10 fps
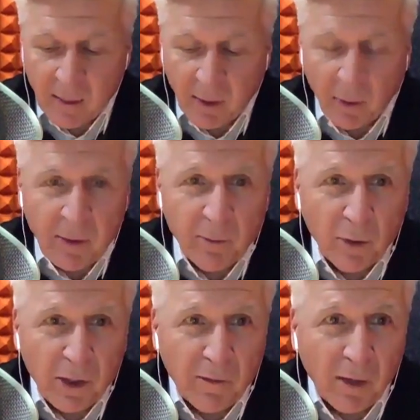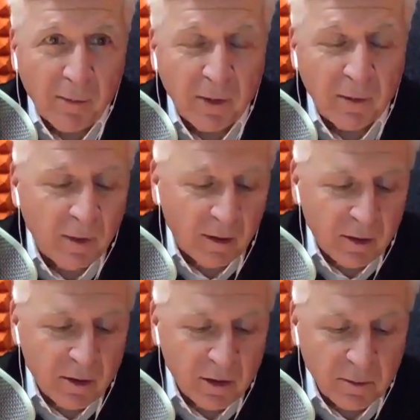But we developed
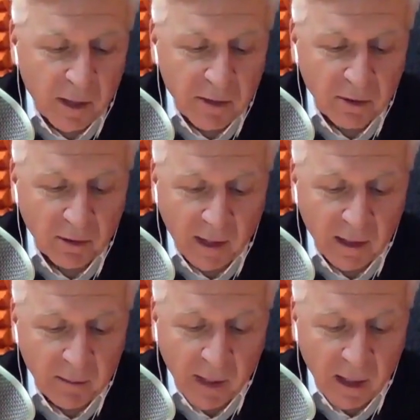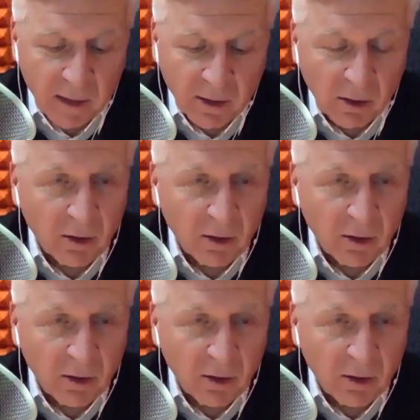just a special landing page called